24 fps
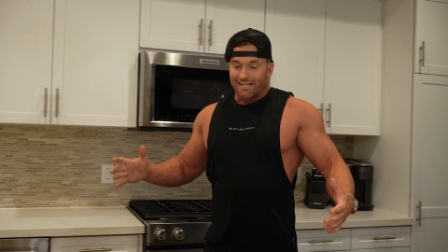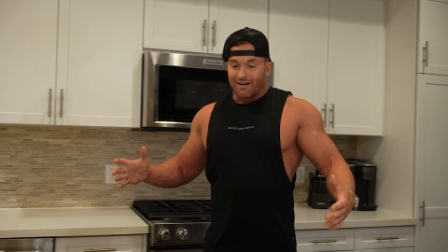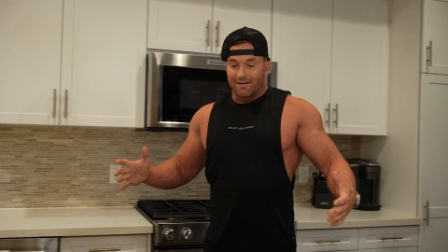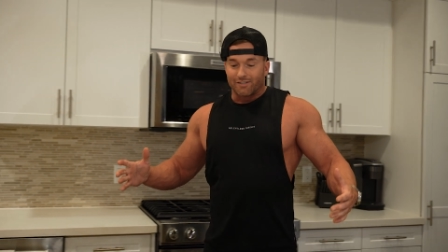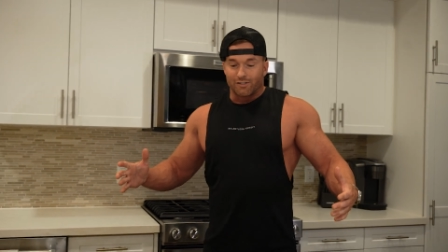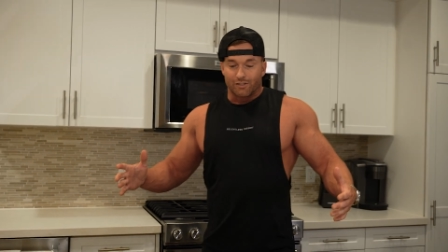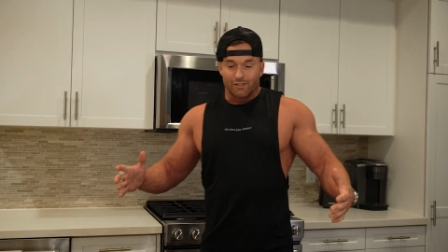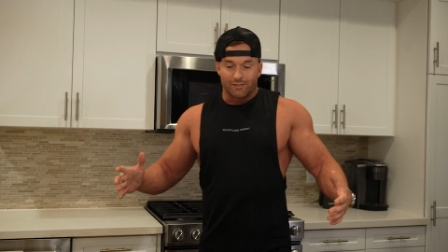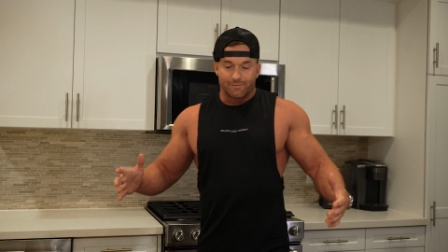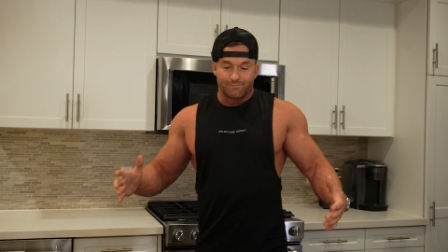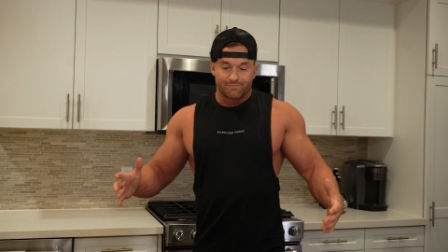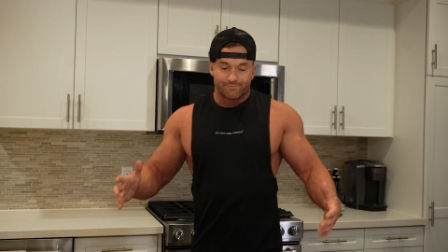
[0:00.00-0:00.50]
how I
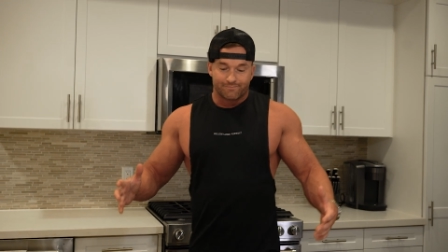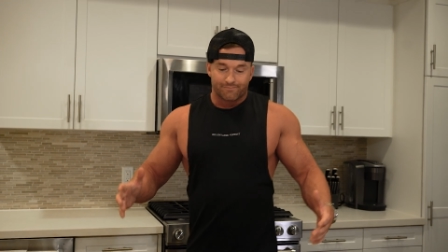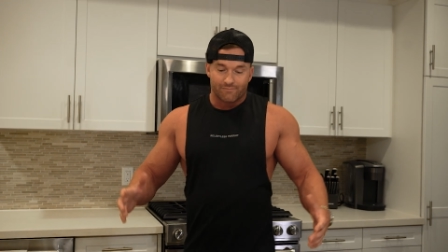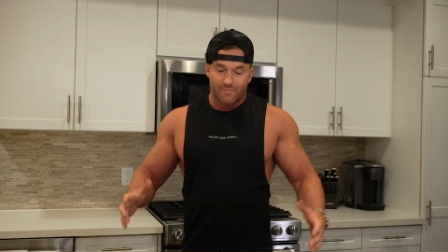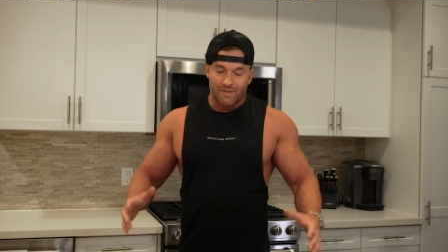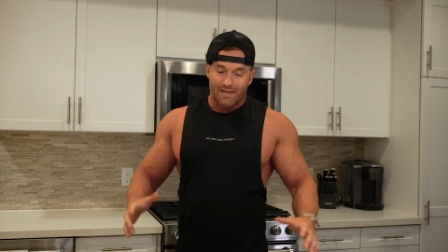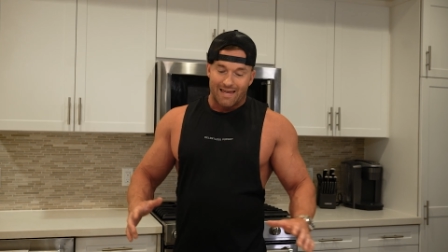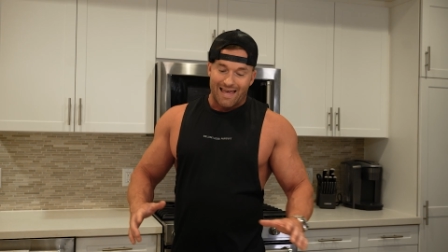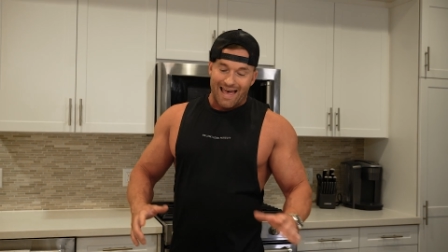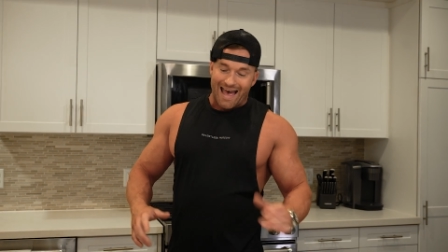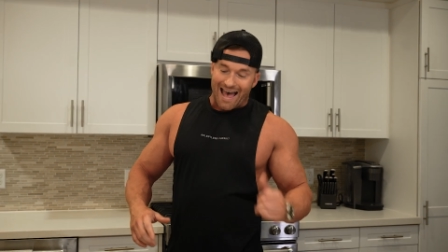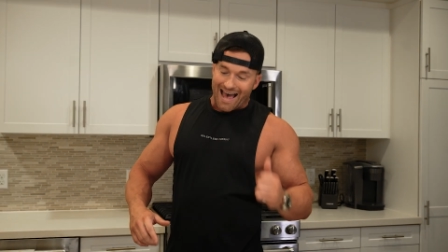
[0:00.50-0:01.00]
do it.
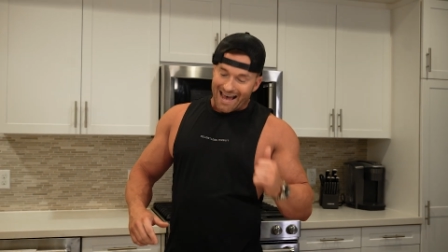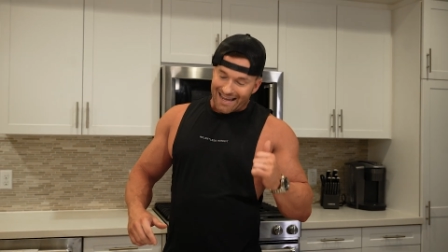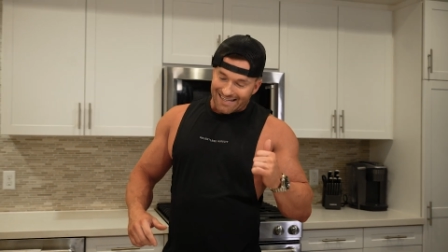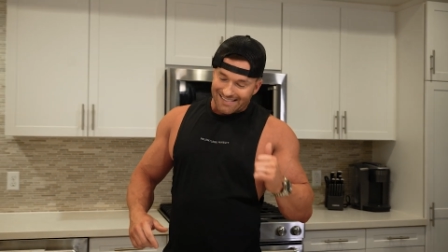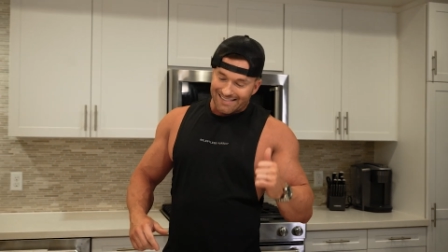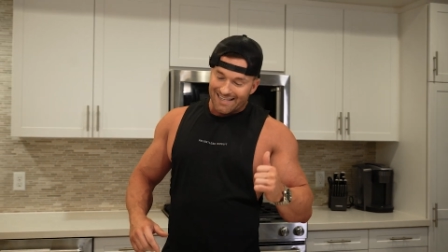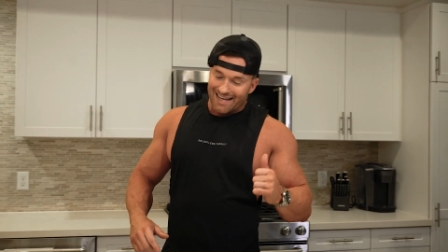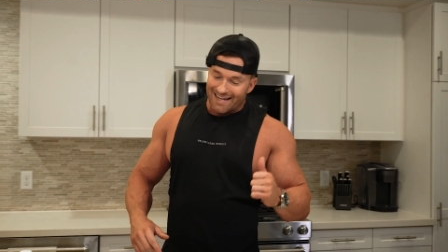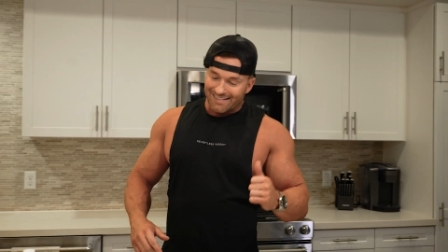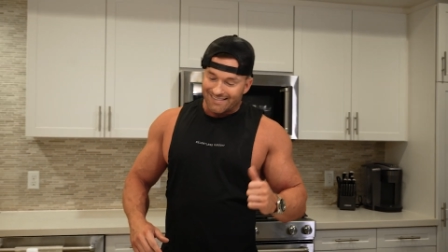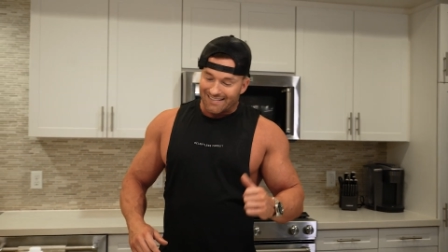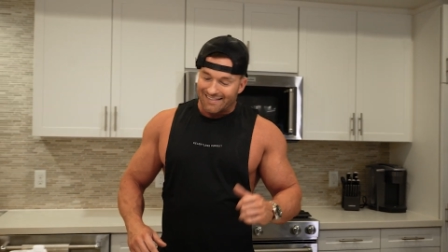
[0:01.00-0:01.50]
As
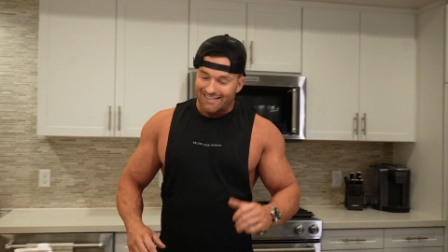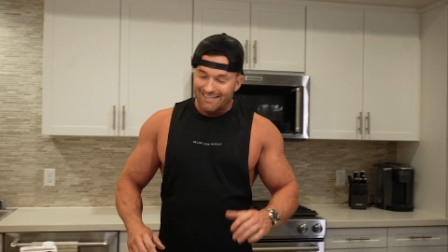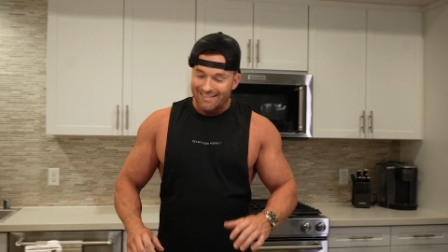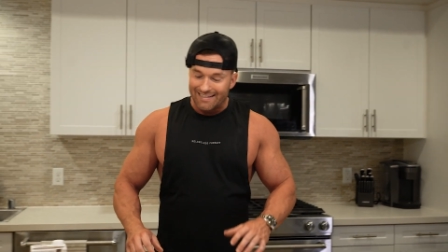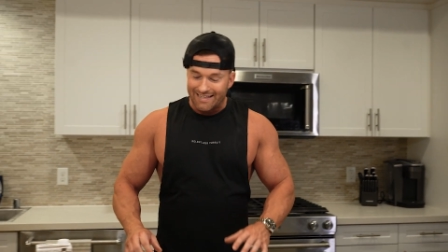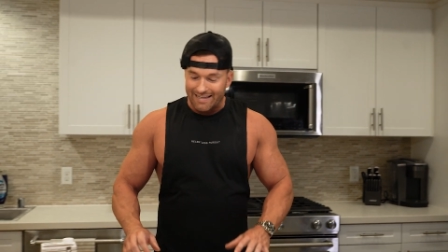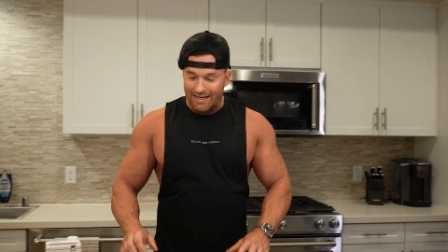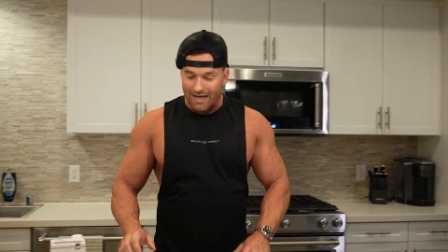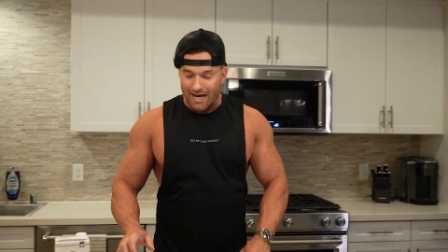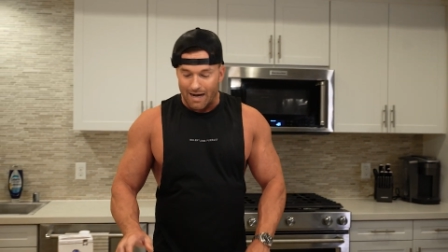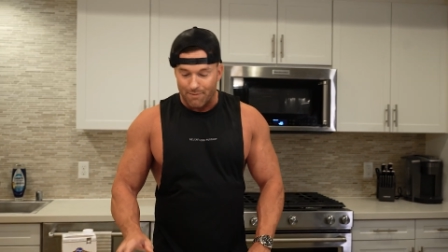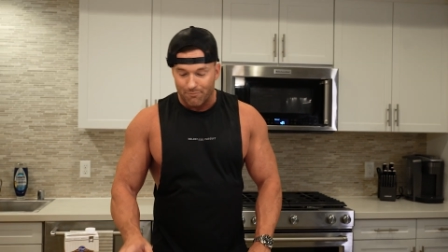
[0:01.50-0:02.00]
that's
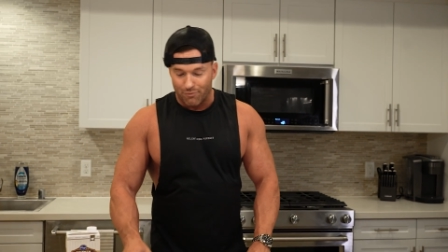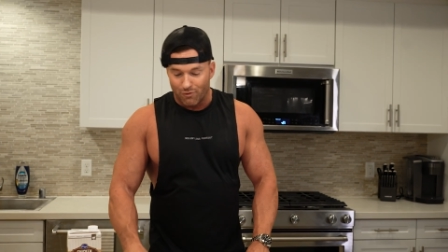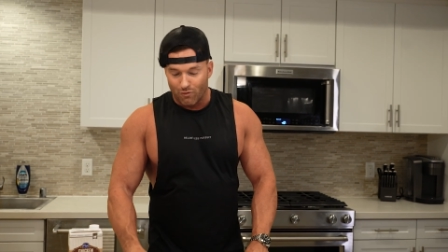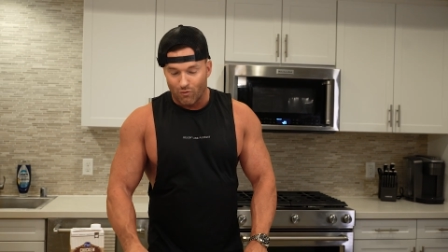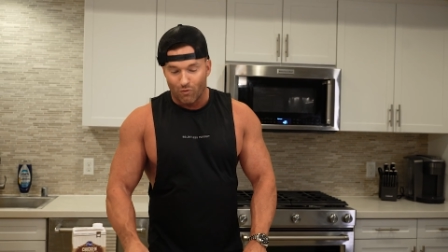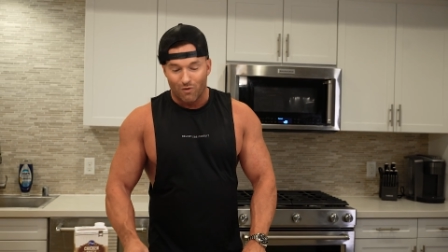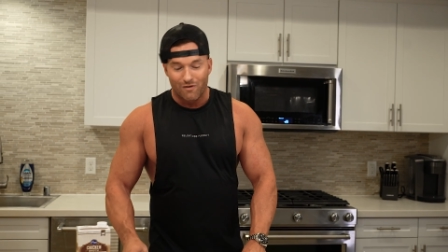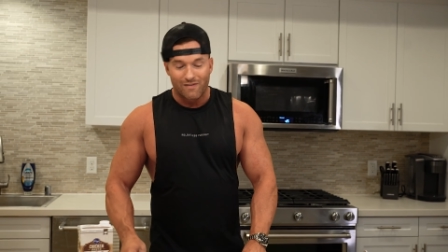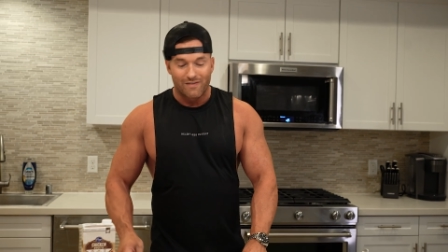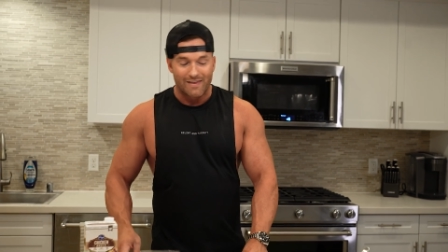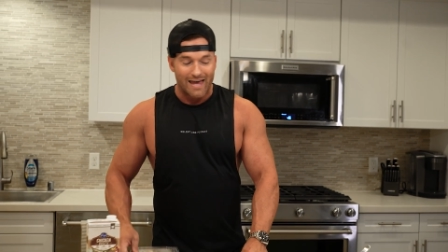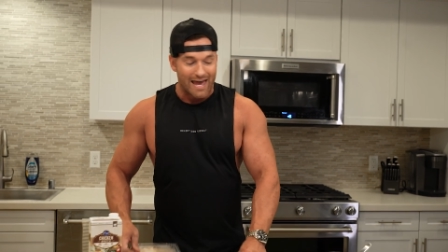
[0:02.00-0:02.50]
heating up, what
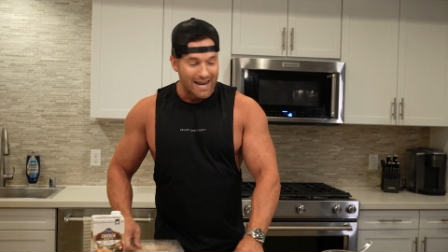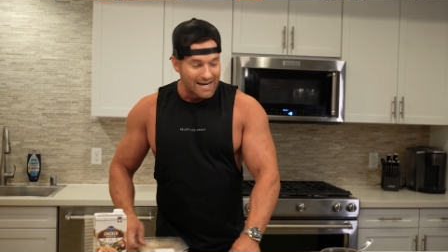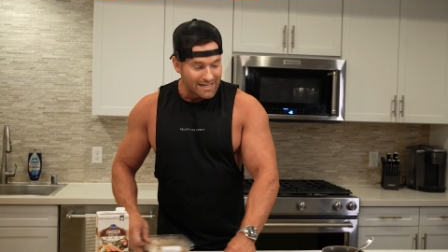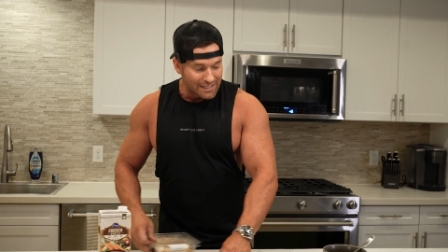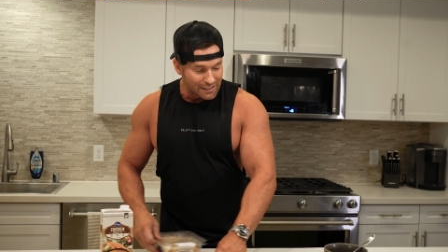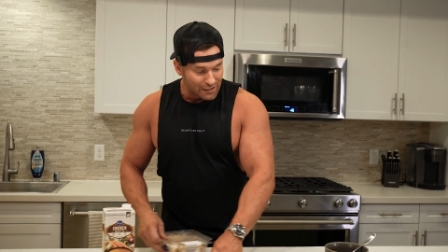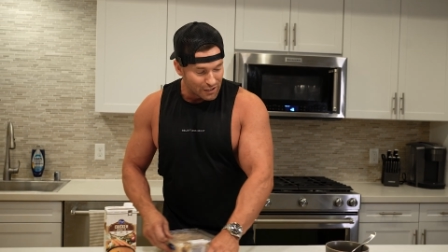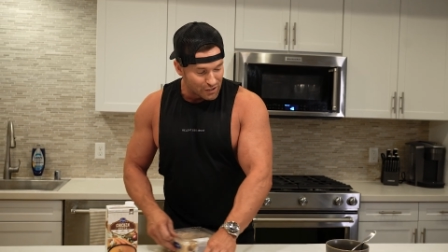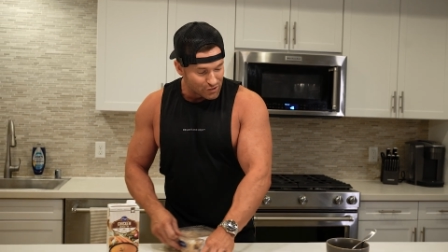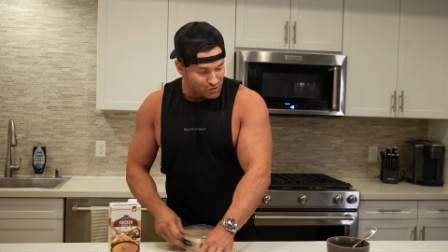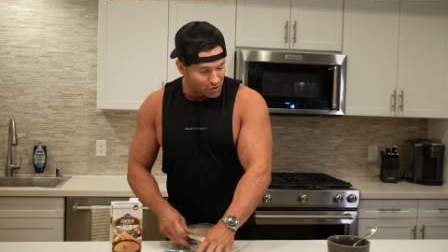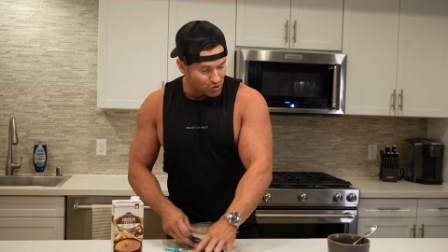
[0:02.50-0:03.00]
we're then
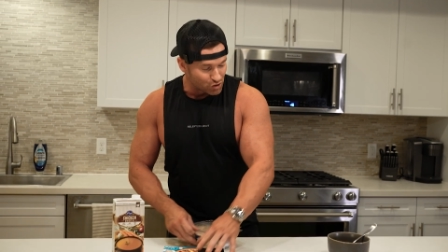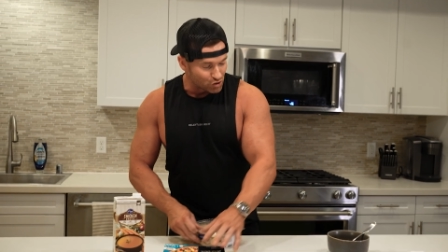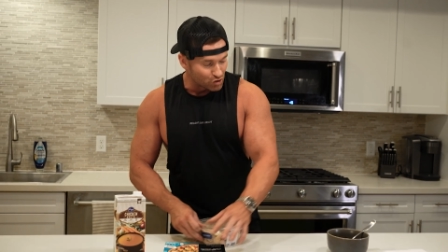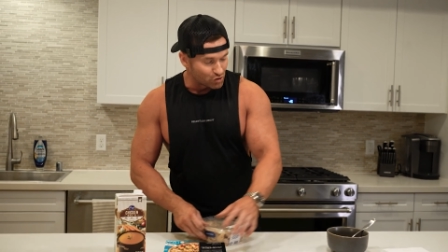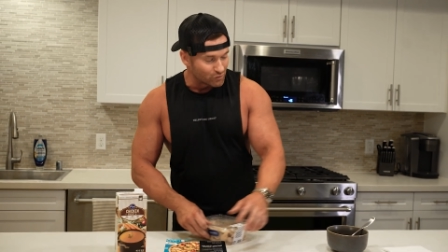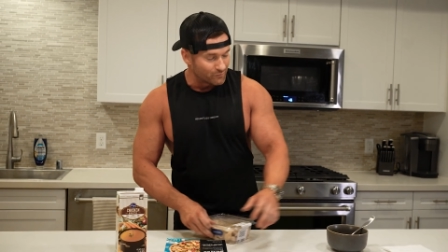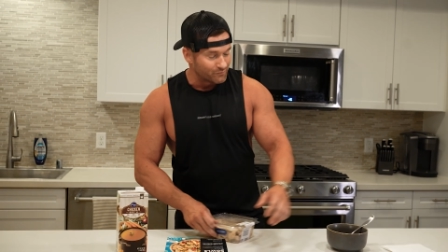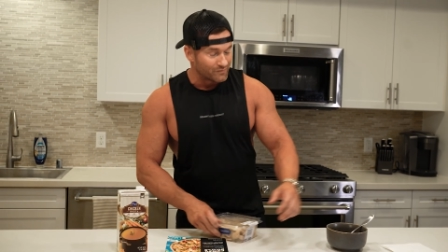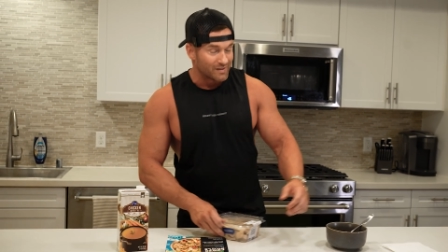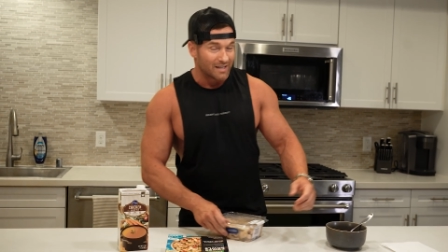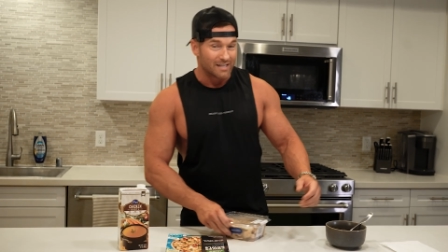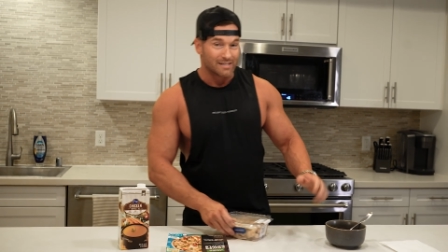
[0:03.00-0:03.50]
gonna
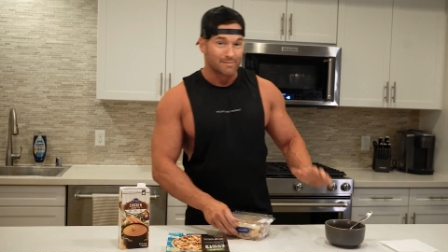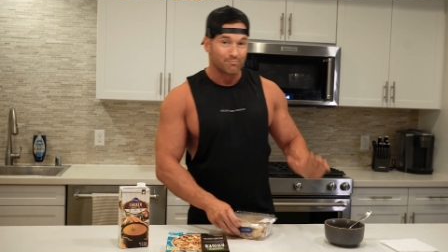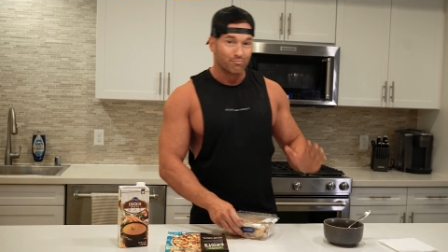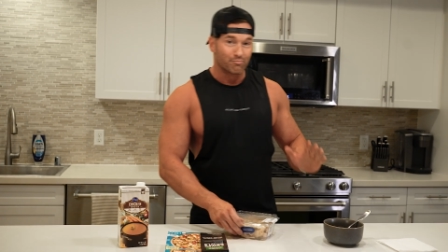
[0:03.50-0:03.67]
do is